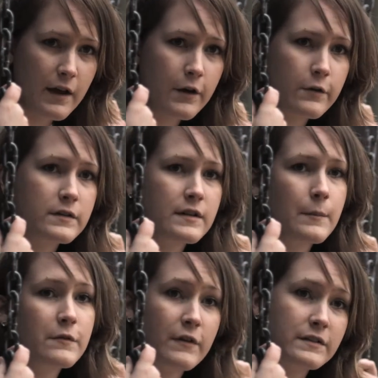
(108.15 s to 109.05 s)
I go to
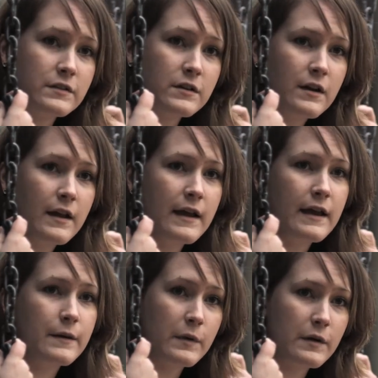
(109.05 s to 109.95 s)
Simon Fraser
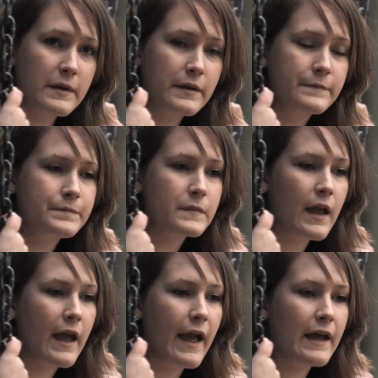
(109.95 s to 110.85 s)
in Burnaby,
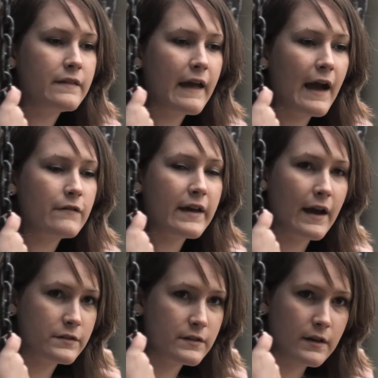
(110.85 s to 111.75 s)
and they have a
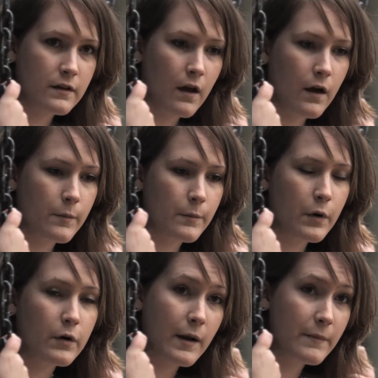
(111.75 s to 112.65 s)
counseling
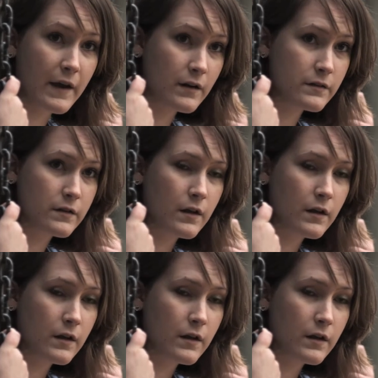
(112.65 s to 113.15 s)
program there